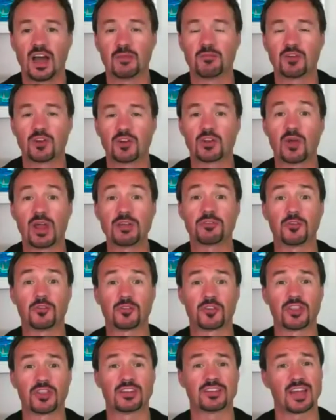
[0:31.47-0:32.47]
I'm very
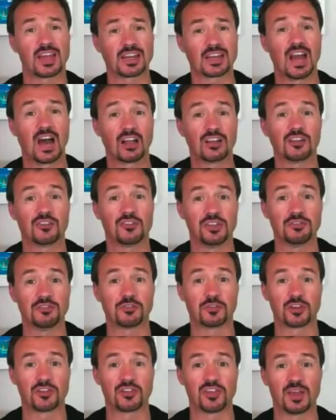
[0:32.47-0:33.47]
grateful for the
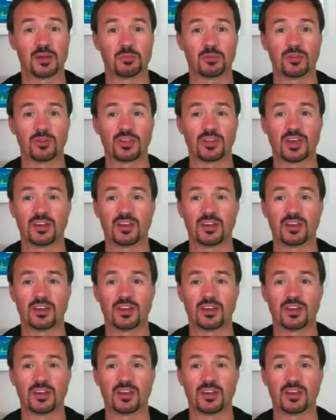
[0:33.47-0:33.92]
technology, for example,